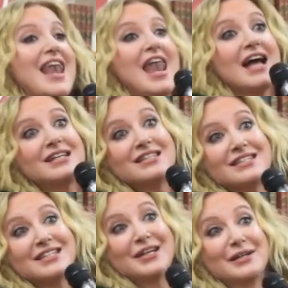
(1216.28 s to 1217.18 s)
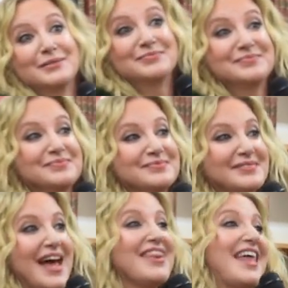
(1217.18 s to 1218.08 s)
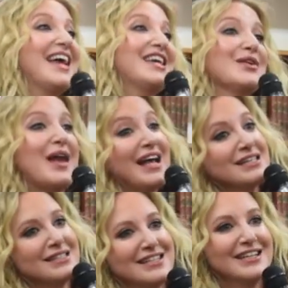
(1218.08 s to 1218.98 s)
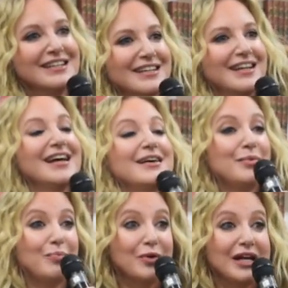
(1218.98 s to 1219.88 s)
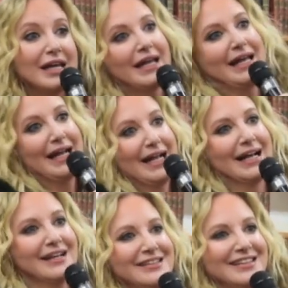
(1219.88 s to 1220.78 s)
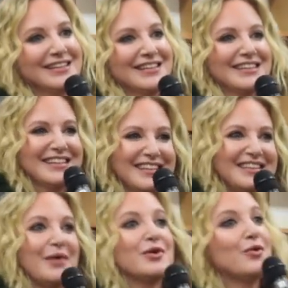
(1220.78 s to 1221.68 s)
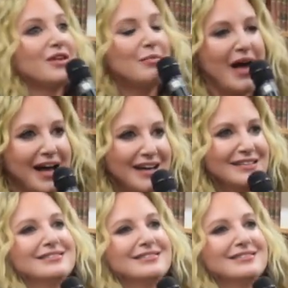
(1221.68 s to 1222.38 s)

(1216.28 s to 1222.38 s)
Next. Thank you, next. Brittany. Then we'll go to the back.